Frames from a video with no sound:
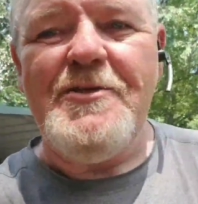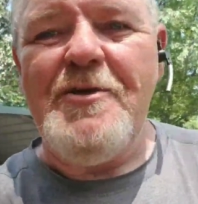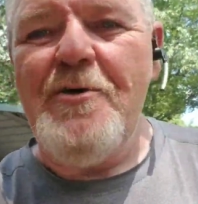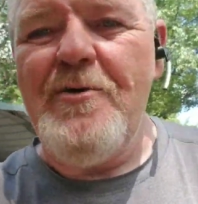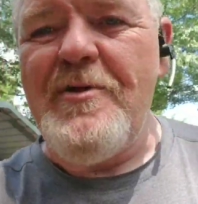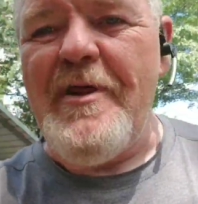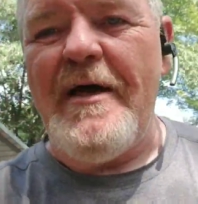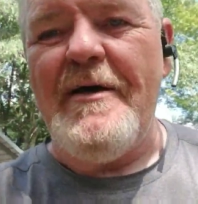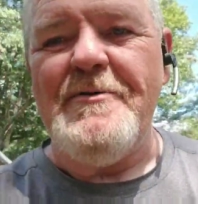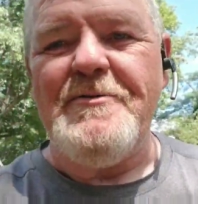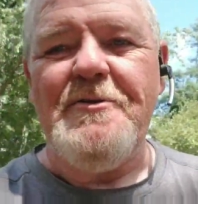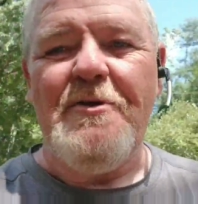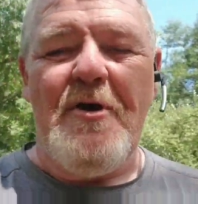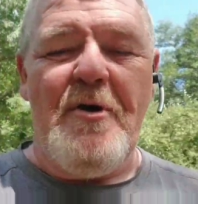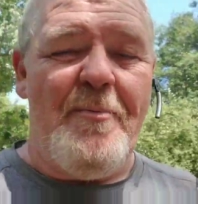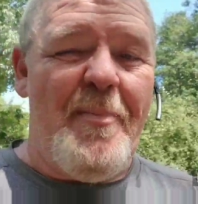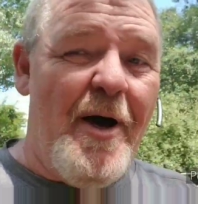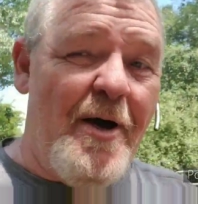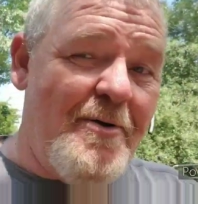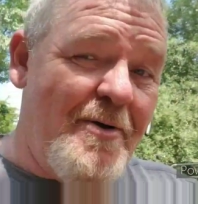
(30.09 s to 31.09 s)
2000
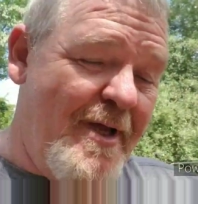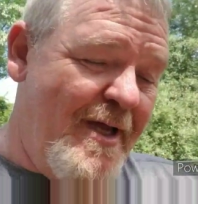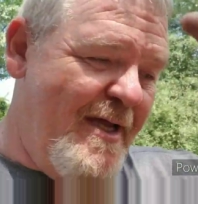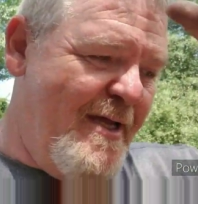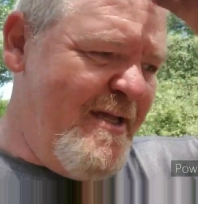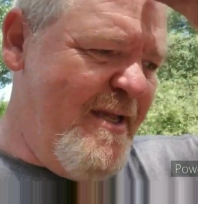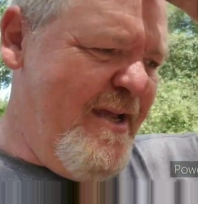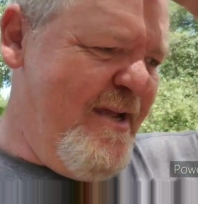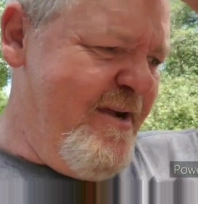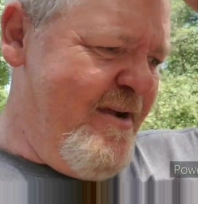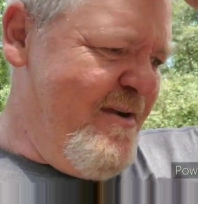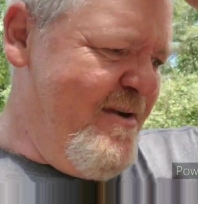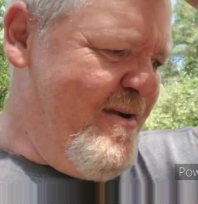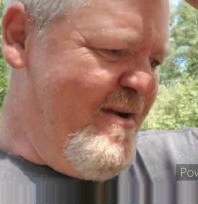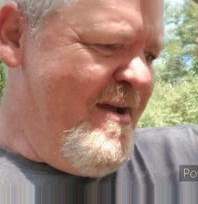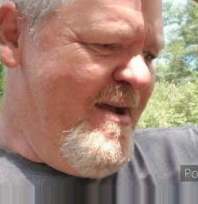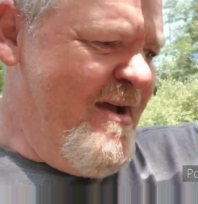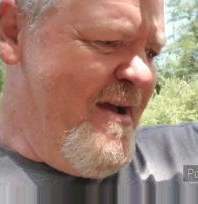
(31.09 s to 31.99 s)
Kubota in here.